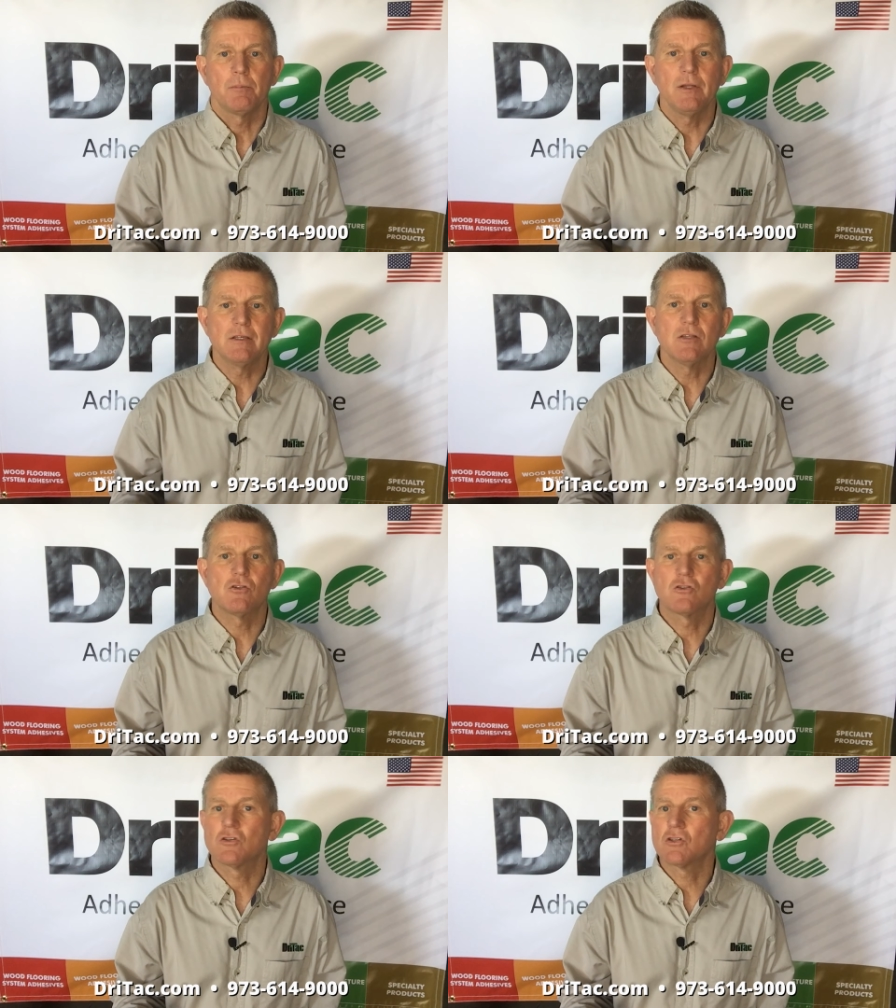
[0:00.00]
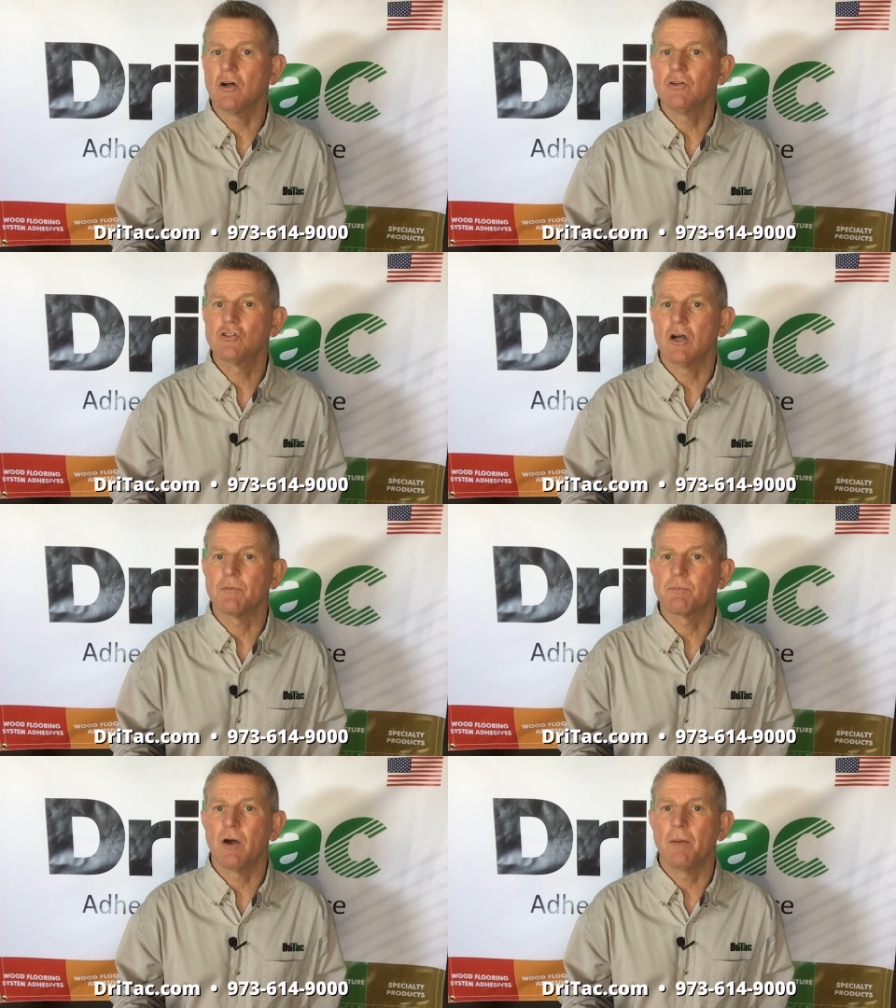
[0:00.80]
Please install your
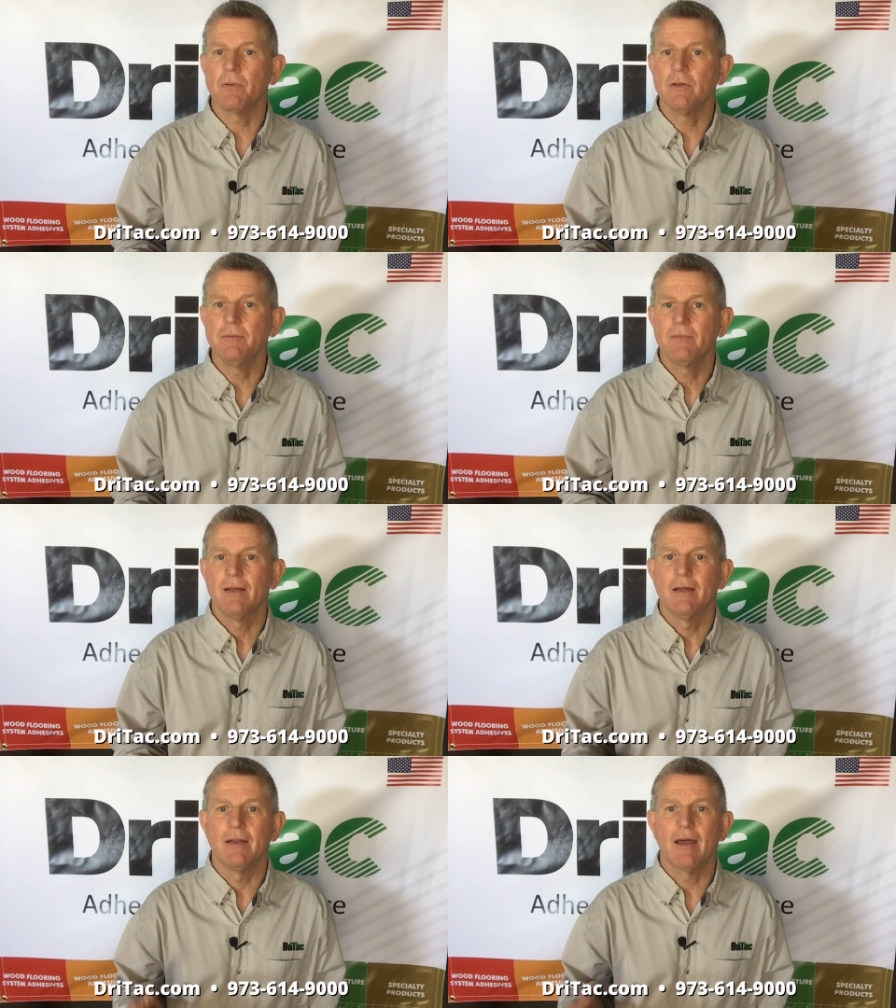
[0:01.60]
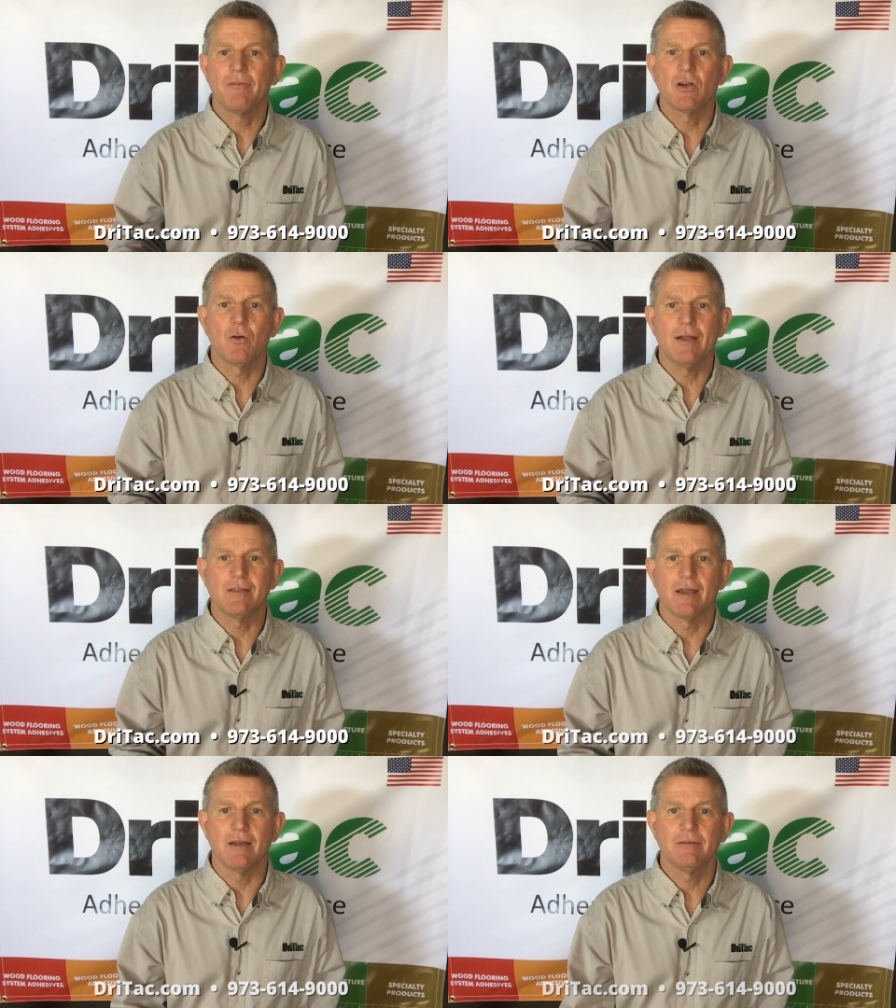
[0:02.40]
jobs properly and have a great
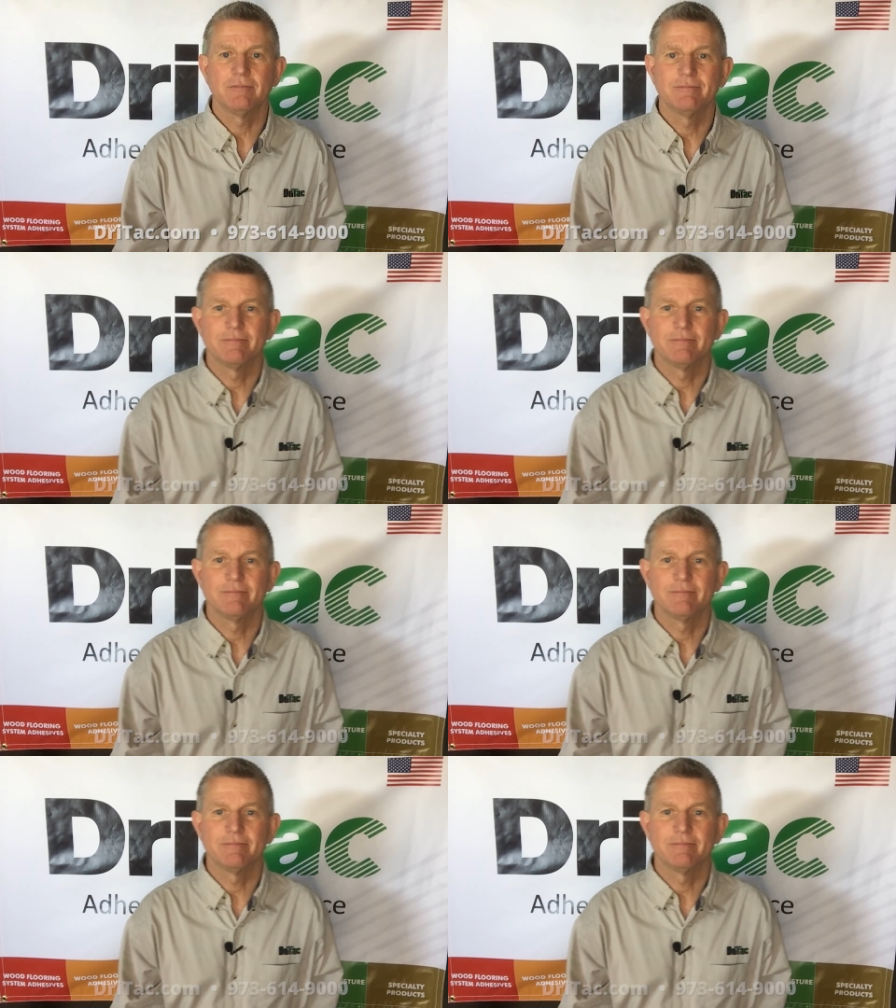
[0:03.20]
day.